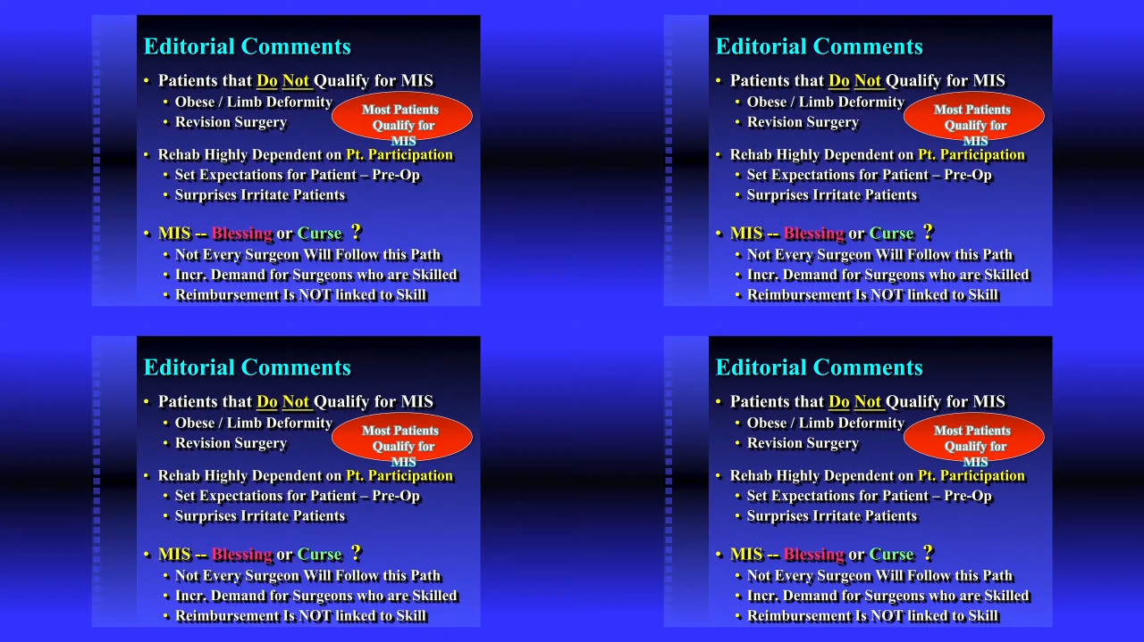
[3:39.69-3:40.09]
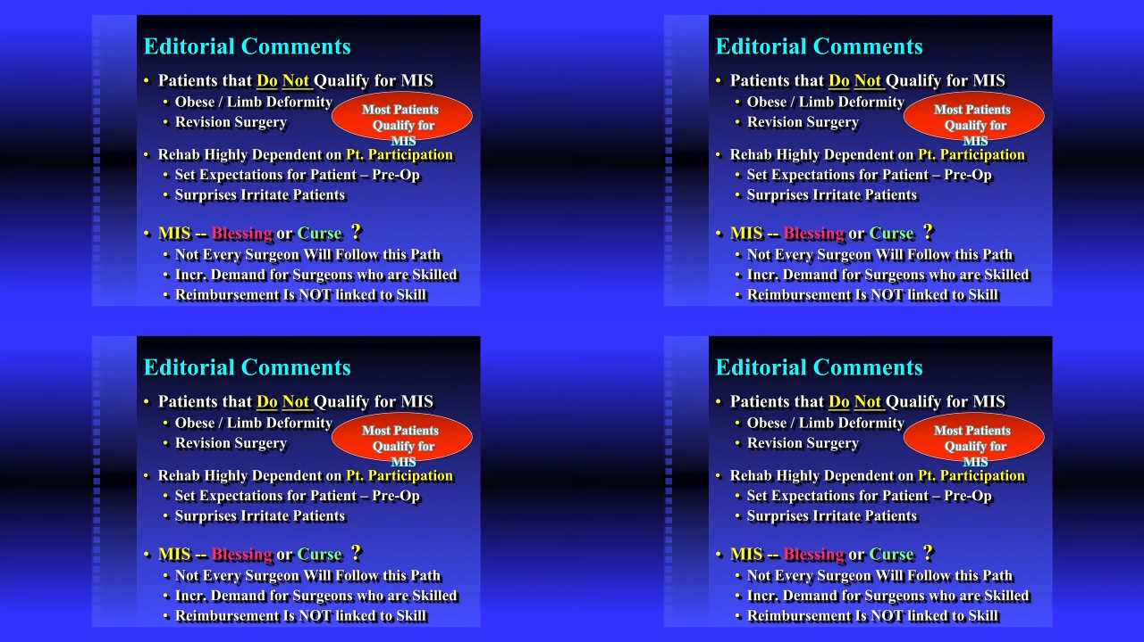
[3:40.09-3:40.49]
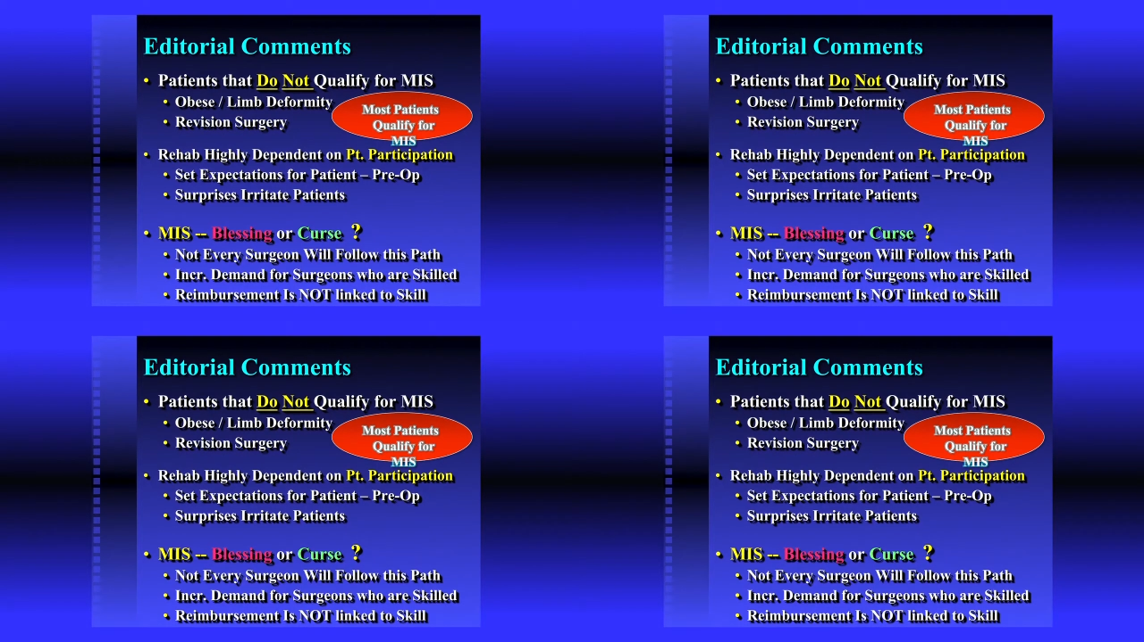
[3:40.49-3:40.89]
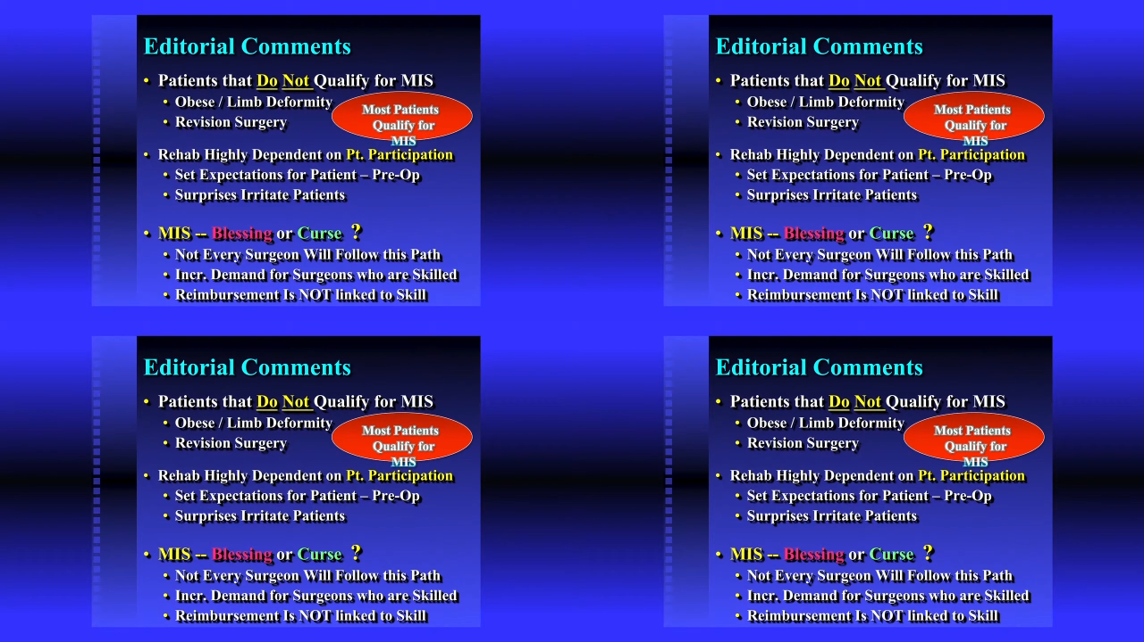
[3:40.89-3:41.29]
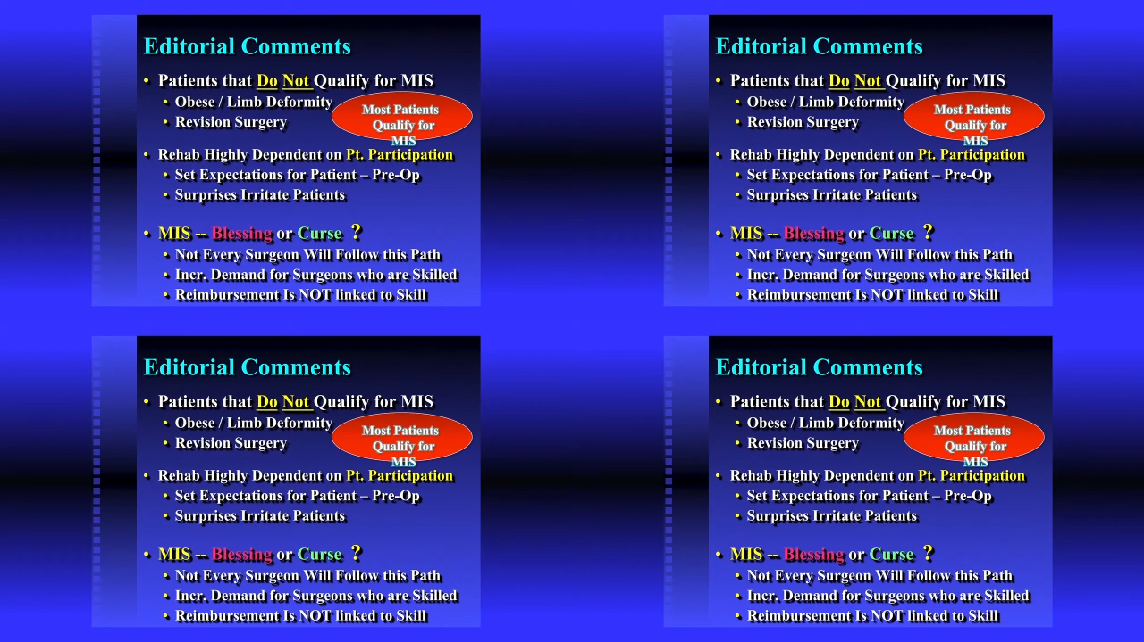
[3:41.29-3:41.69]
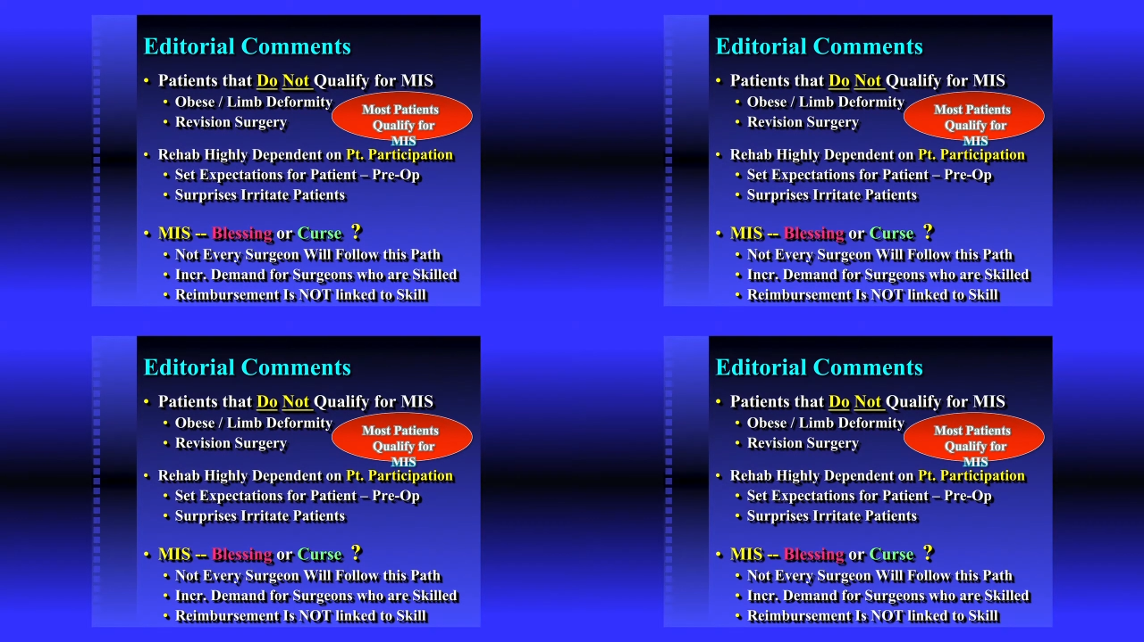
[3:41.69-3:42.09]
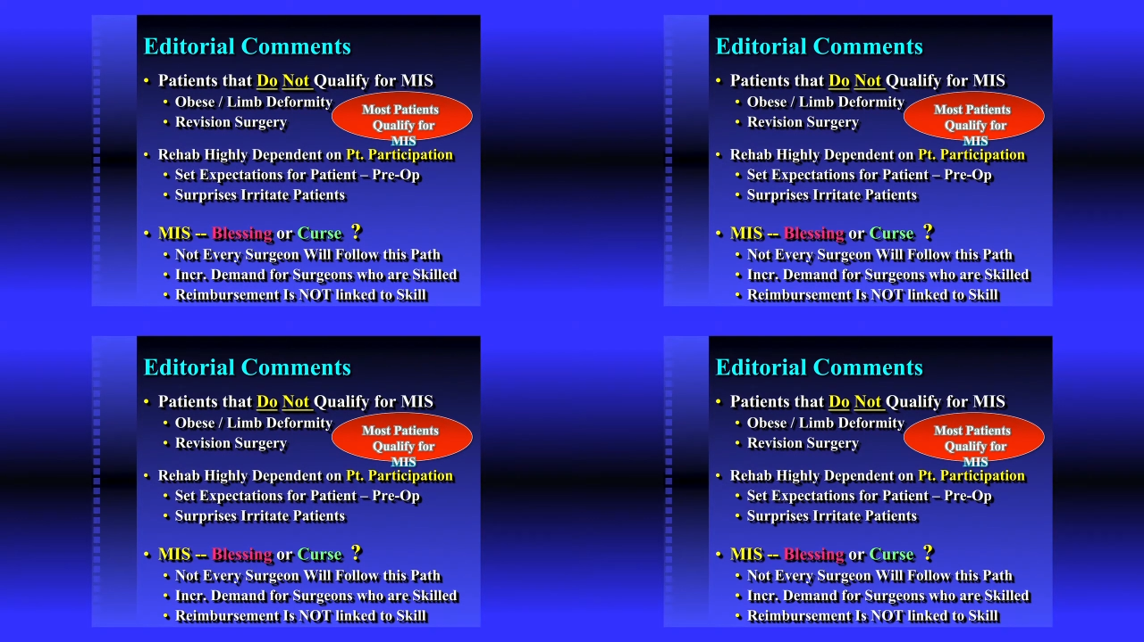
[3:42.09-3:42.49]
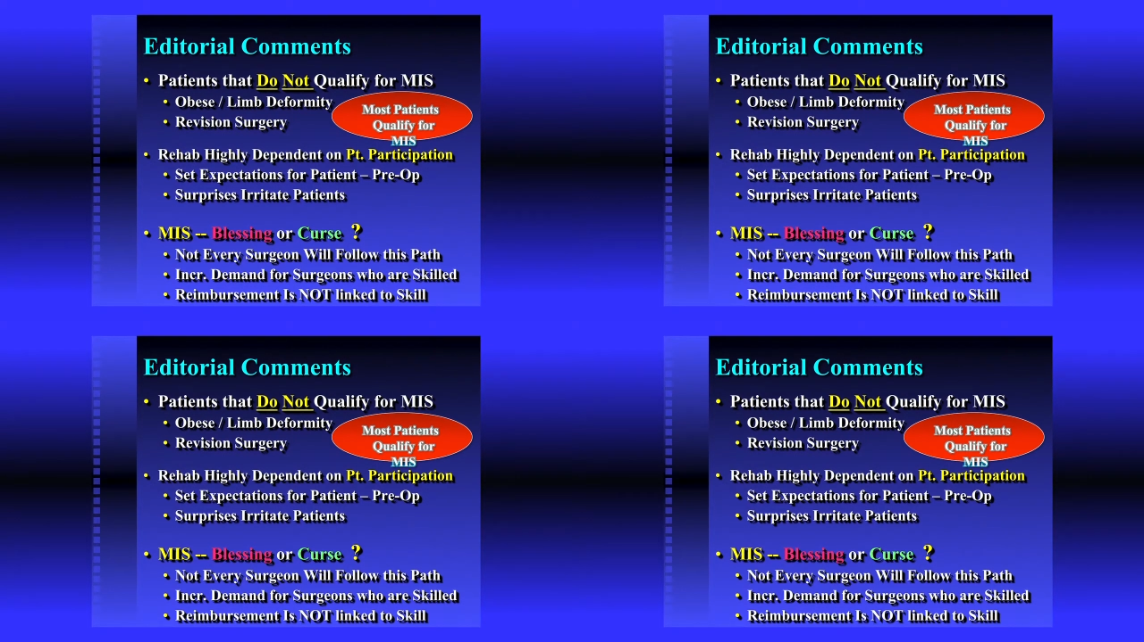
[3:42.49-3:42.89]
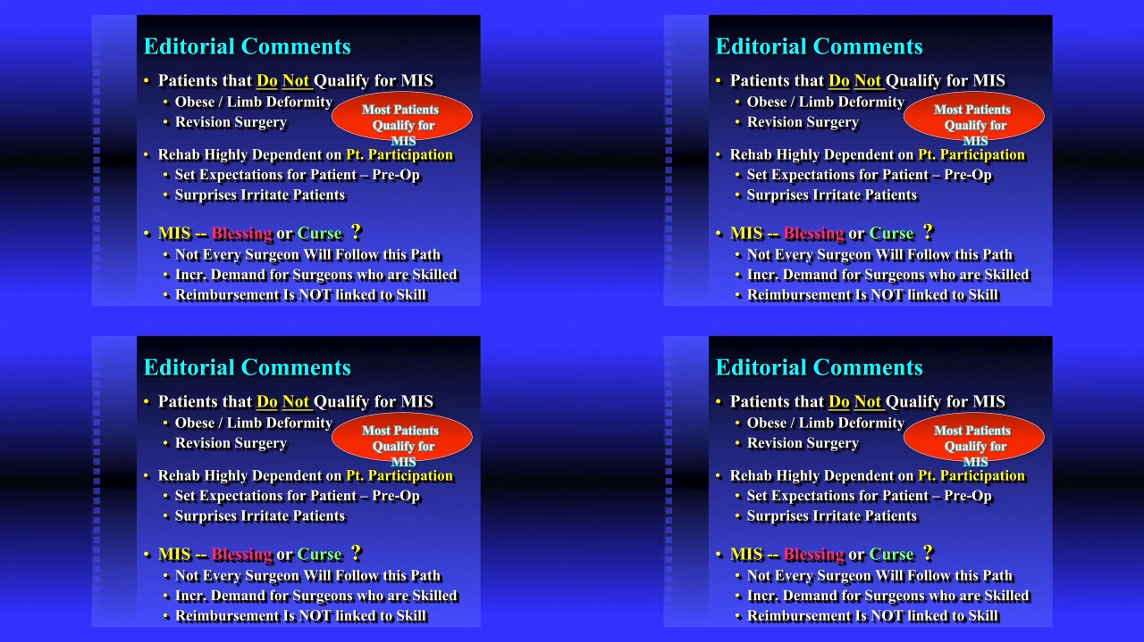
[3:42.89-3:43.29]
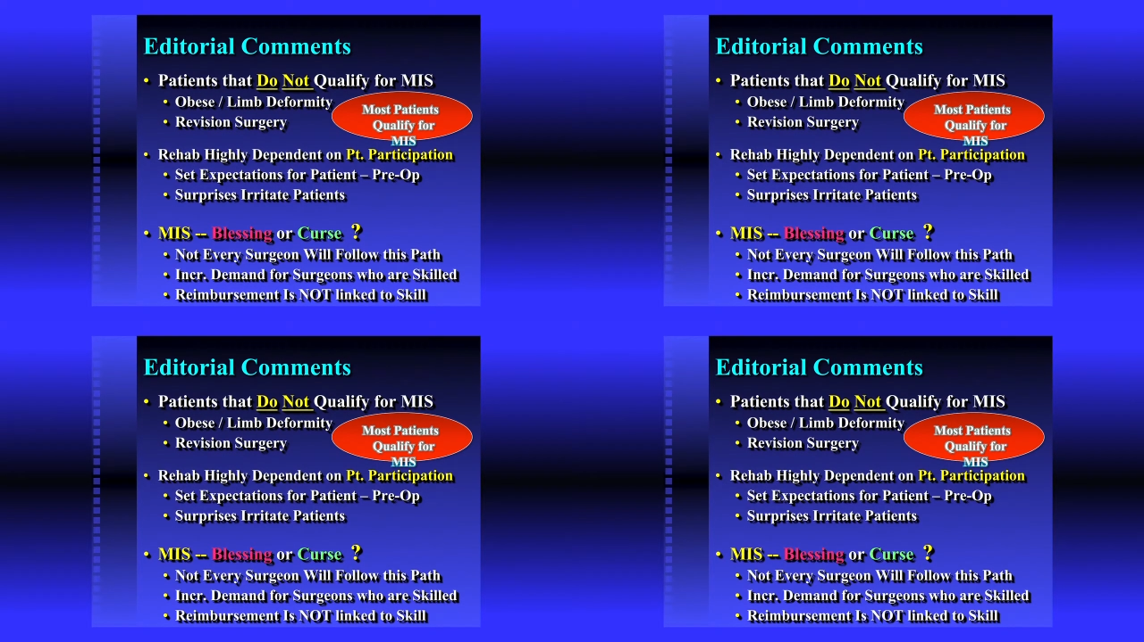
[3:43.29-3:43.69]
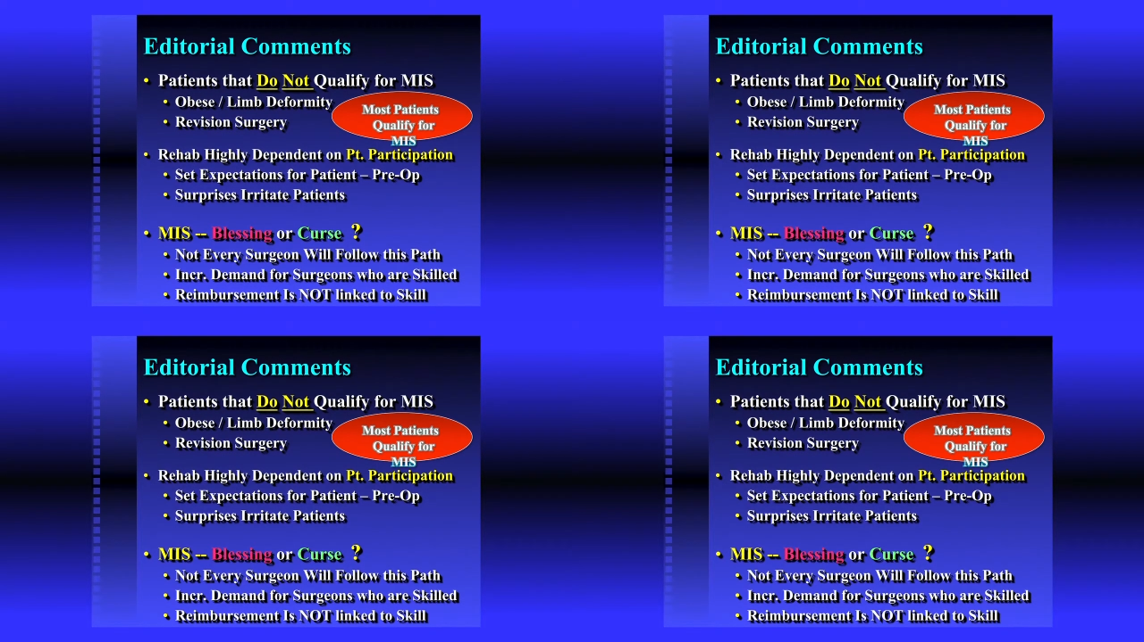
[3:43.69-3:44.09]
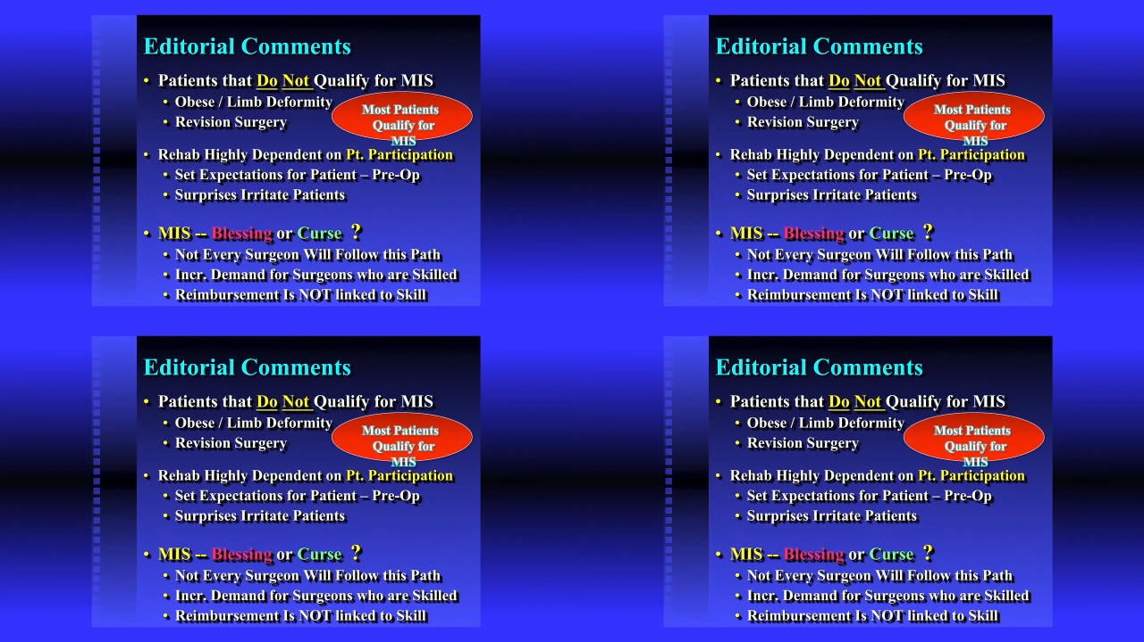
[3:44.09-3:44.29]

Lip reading: (no speaker visible)